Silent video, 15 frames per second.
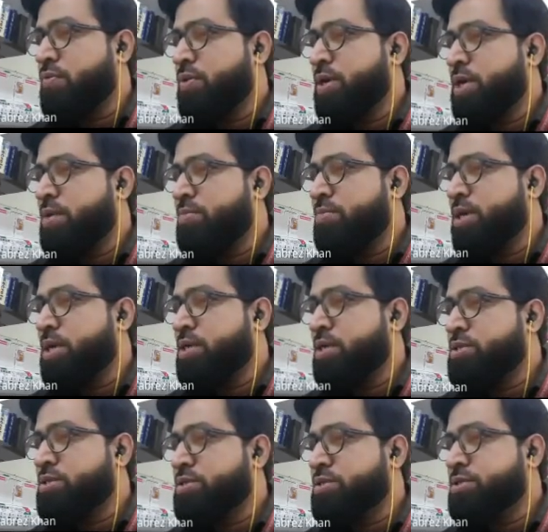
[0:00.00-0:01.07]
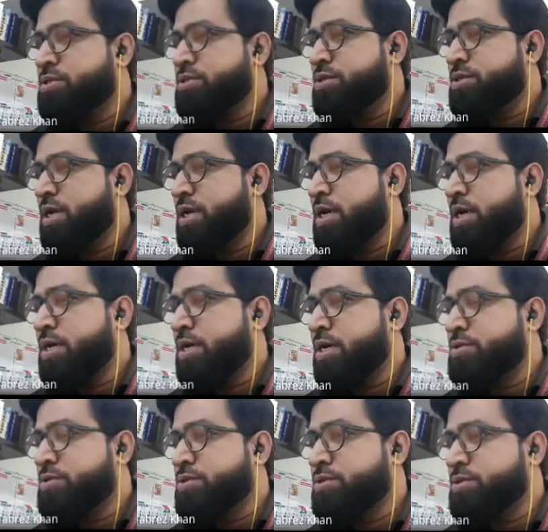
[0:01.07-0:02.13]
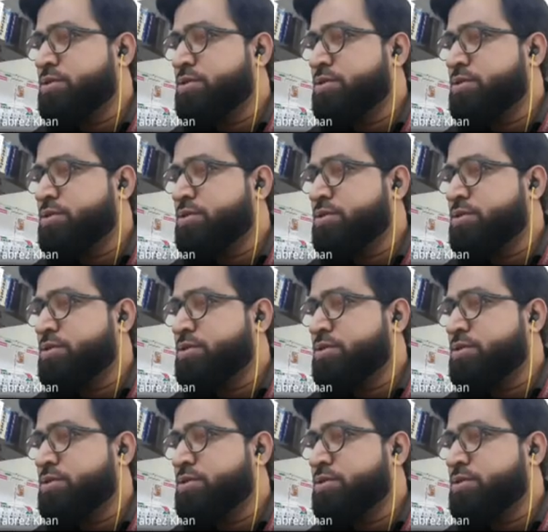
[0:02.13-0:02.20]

We can make this as